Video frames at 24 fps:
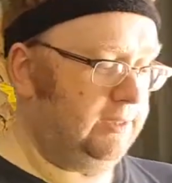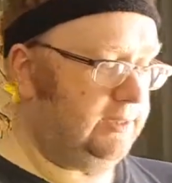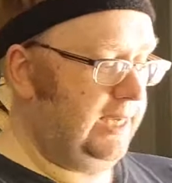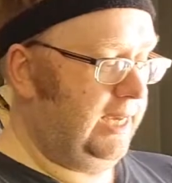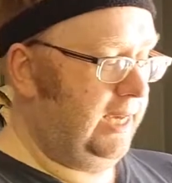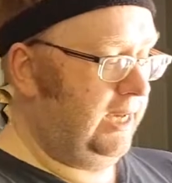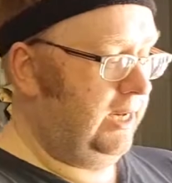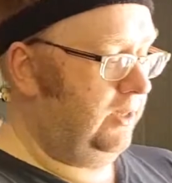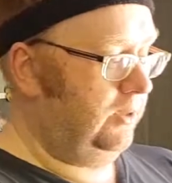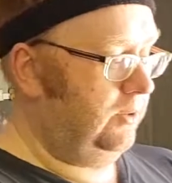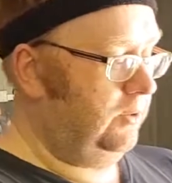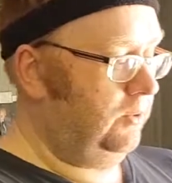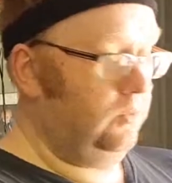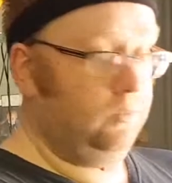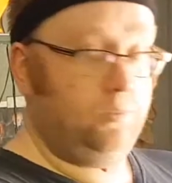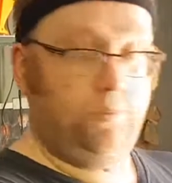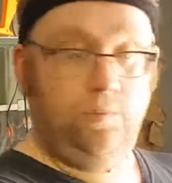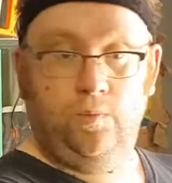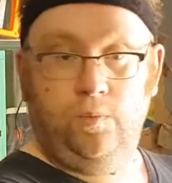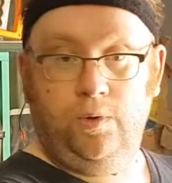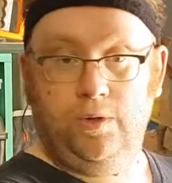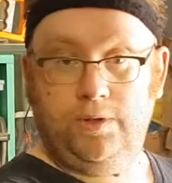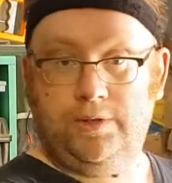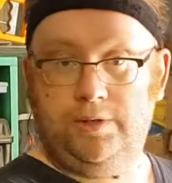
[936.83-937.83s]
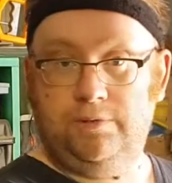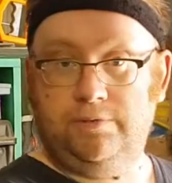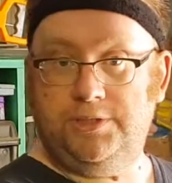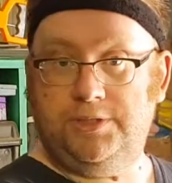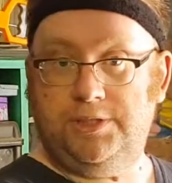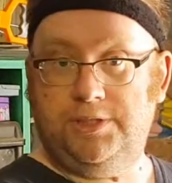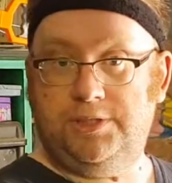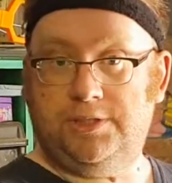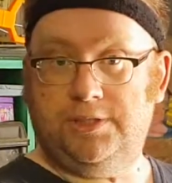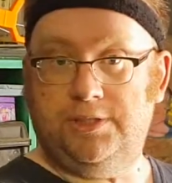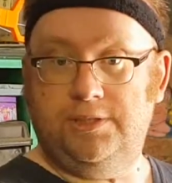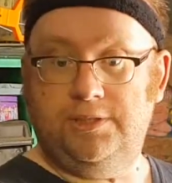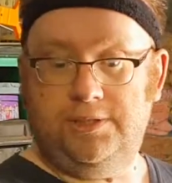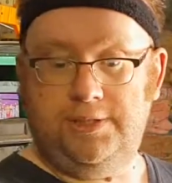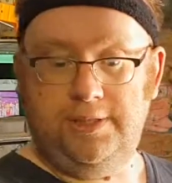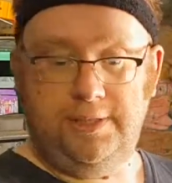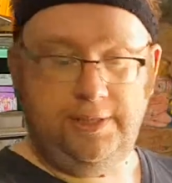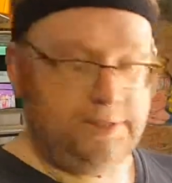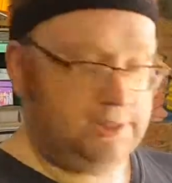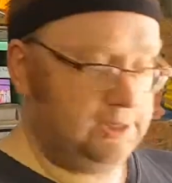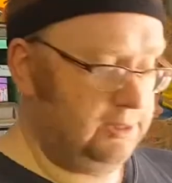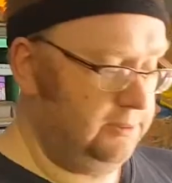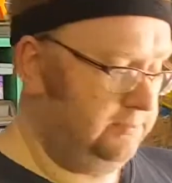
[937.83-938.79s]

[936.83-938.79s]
down what the resistance is.